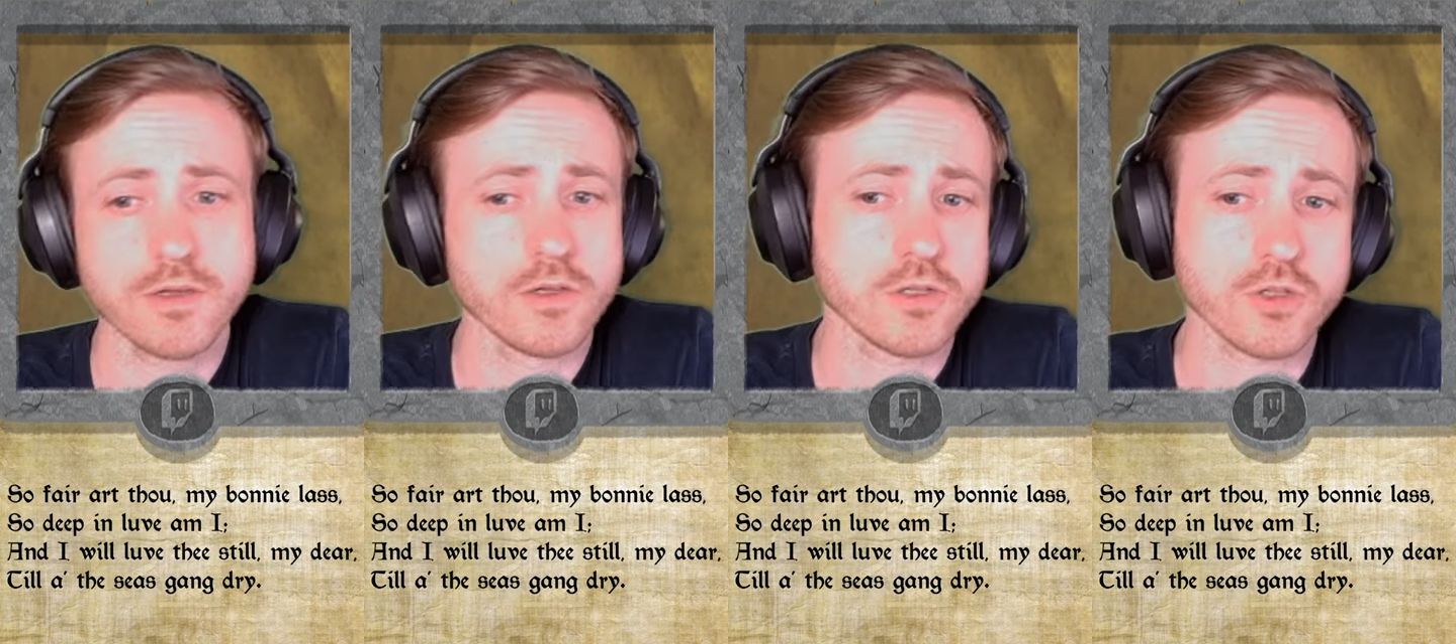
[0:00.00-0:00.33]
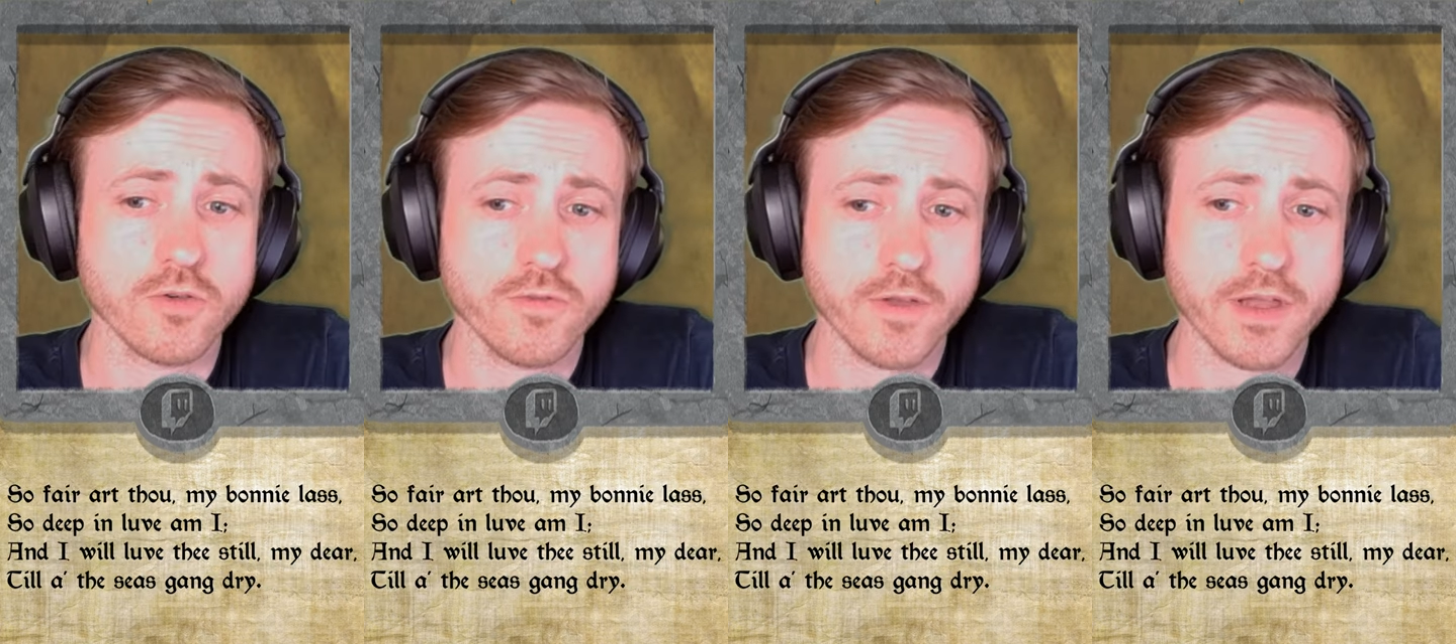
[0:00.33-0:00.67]

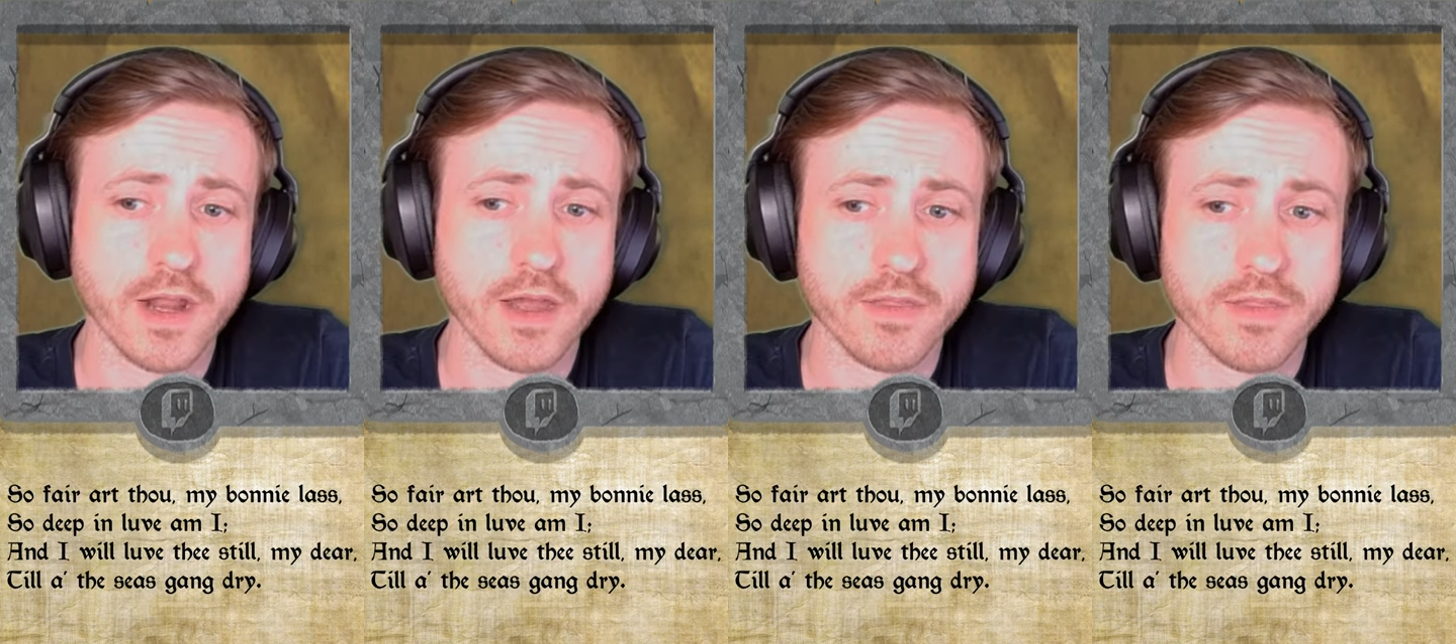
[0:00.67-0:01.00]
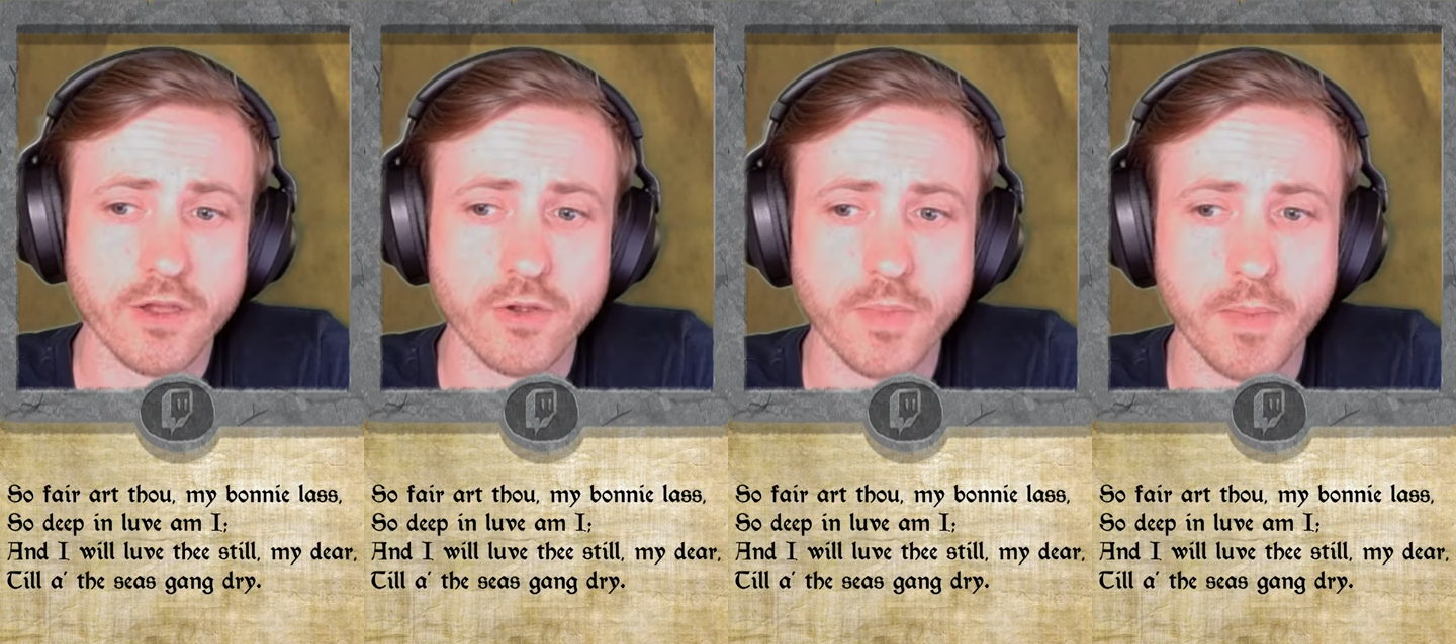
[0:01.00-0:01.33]
So fair art
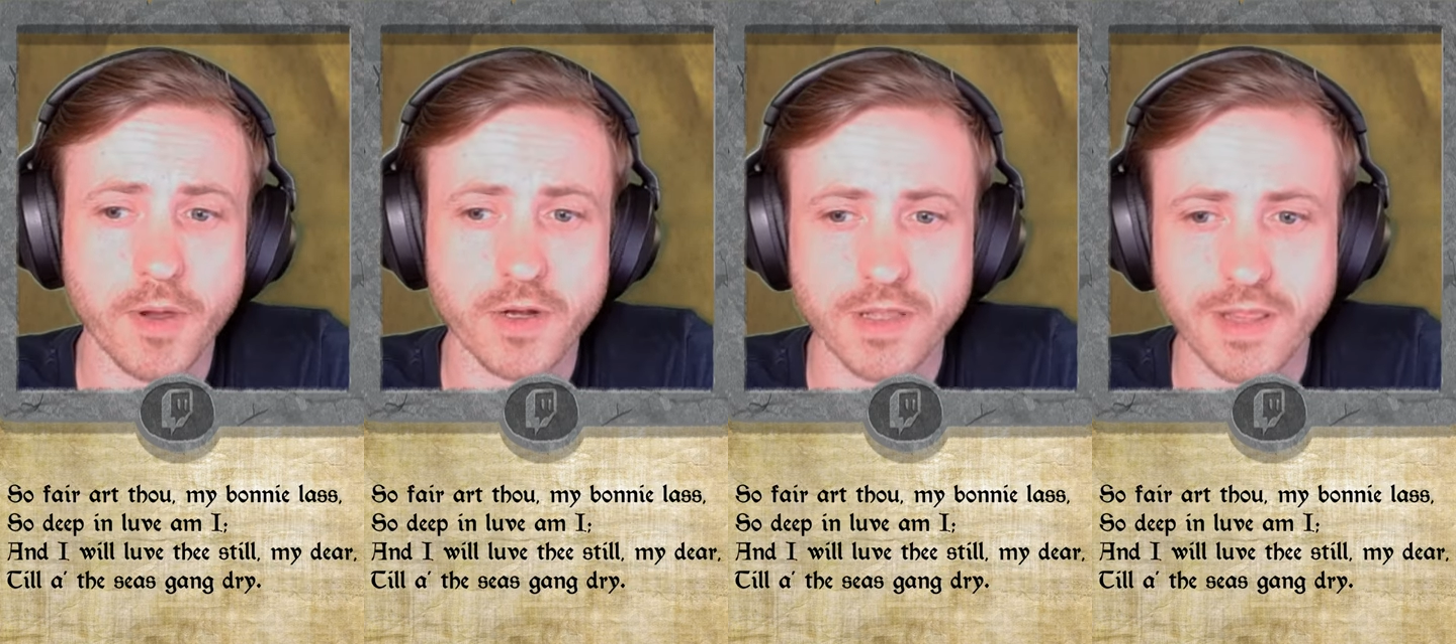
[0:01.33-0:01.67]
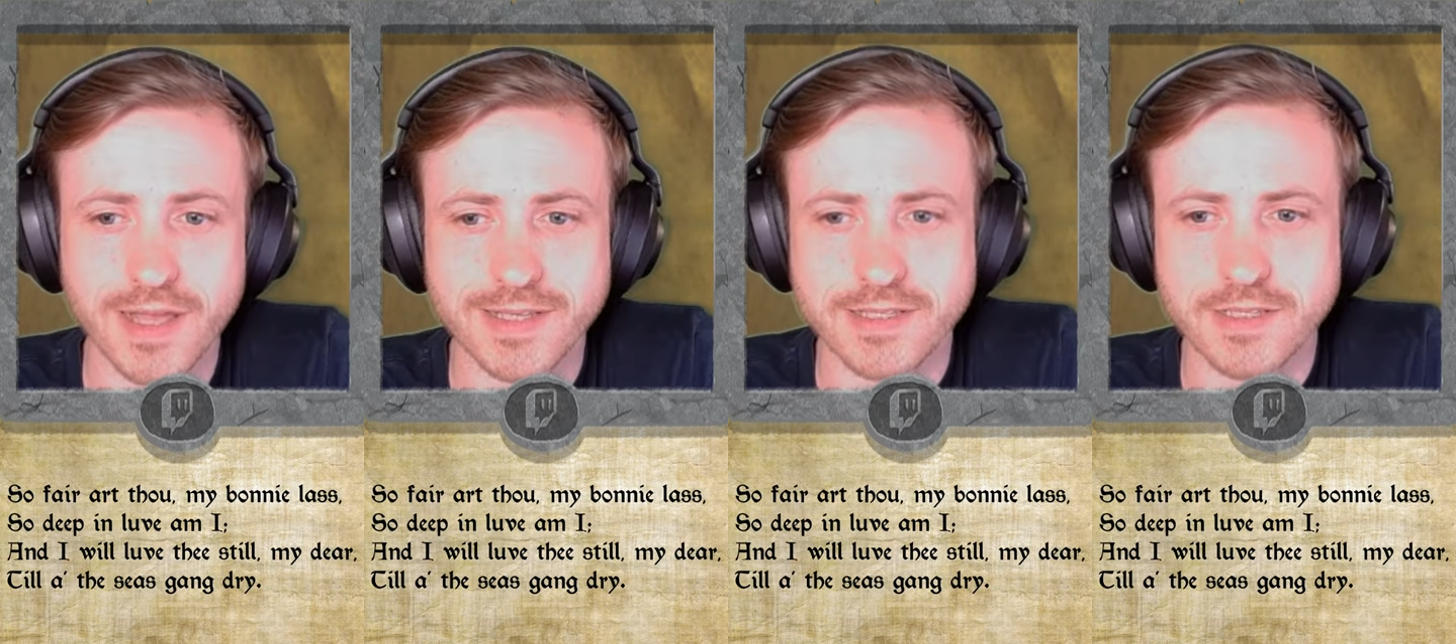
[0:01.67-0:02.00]
thou, my bonny
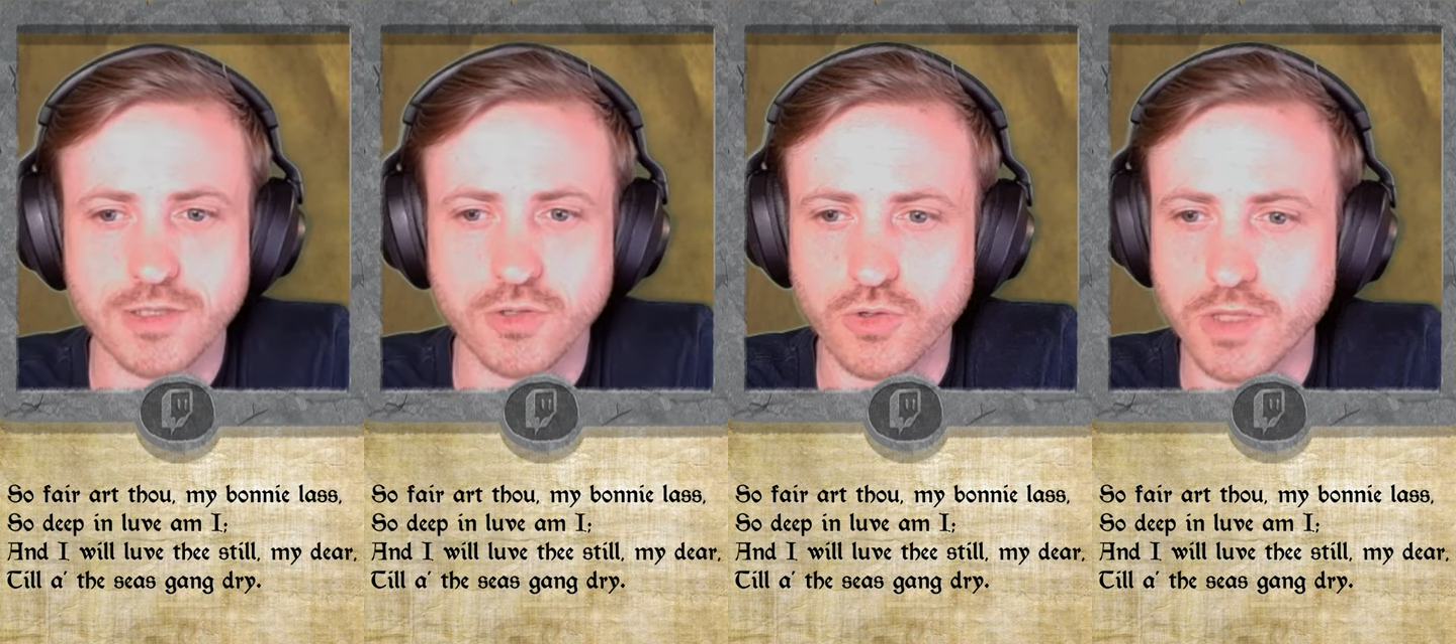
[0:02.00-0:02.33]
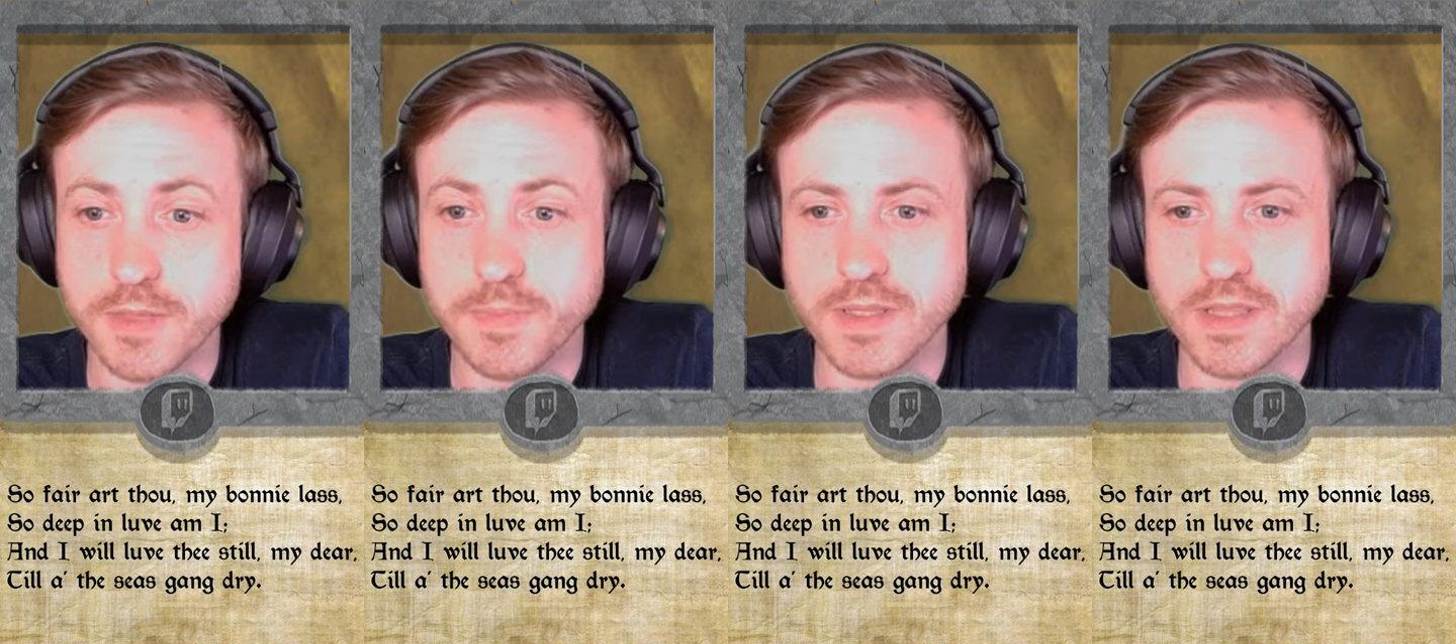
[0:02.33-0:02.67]
lass, so
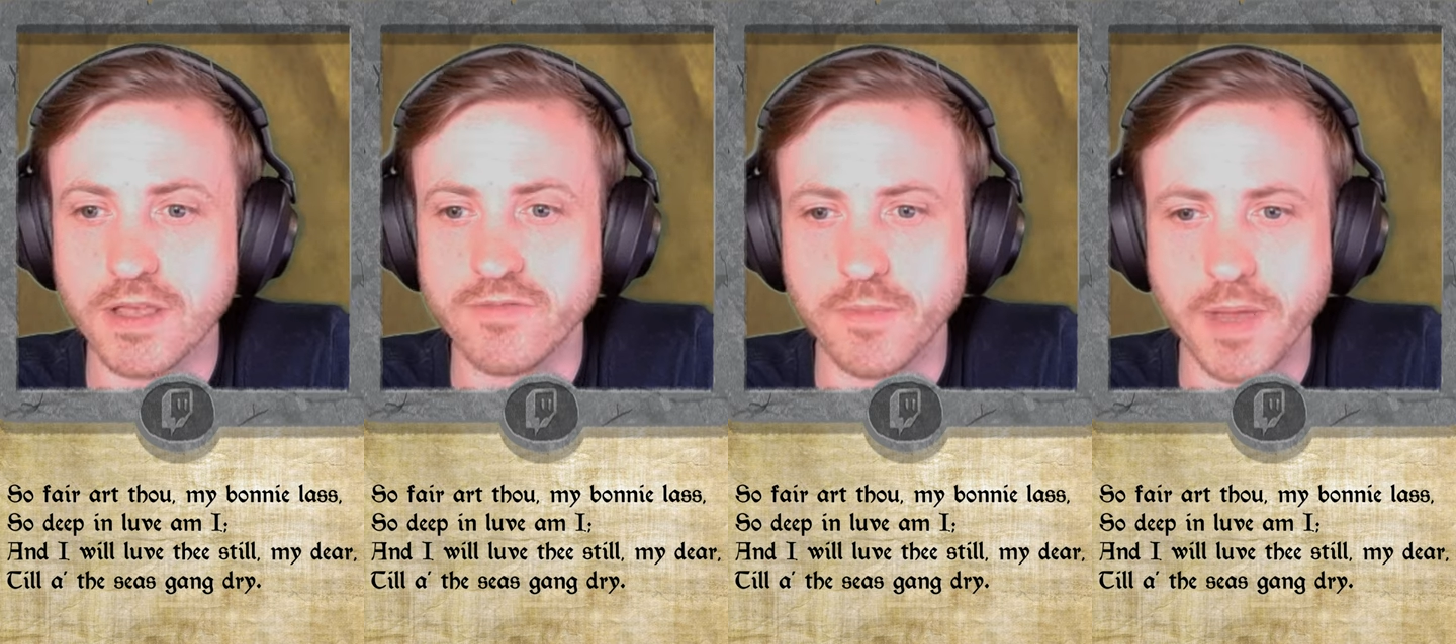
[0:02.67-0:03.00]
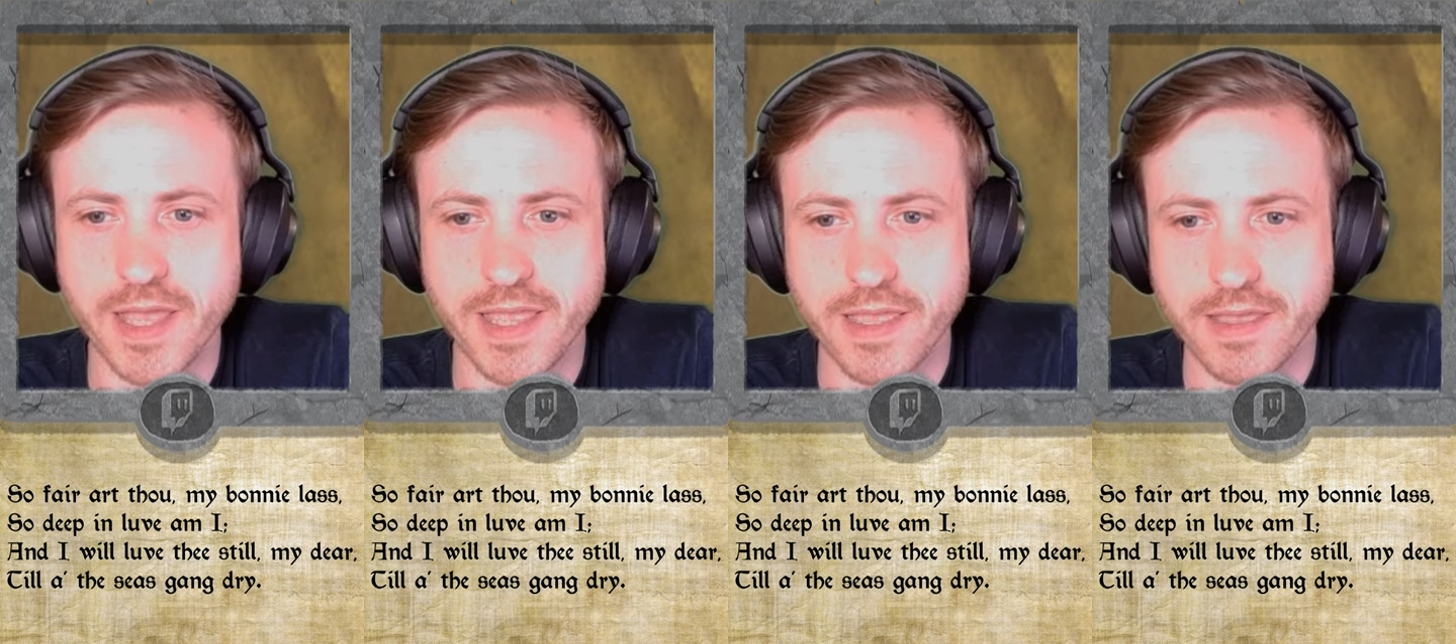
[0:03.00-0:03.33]
deep in love am
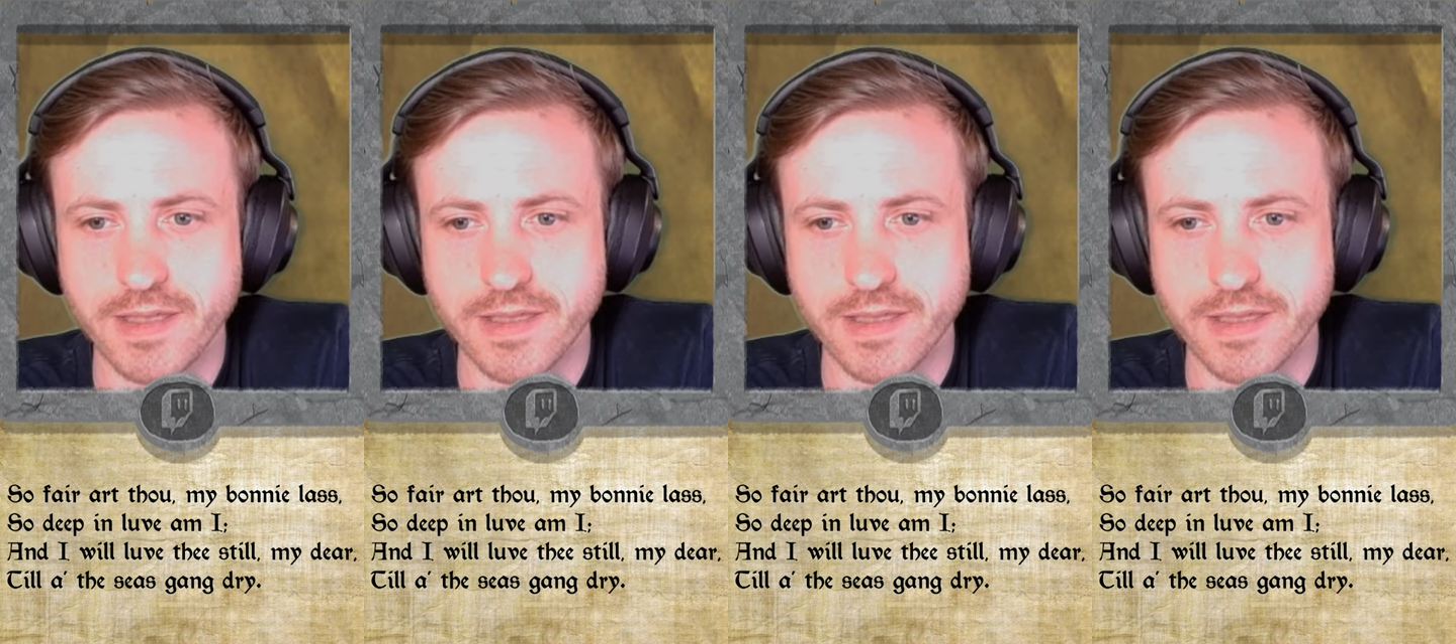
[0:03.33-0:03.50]
I,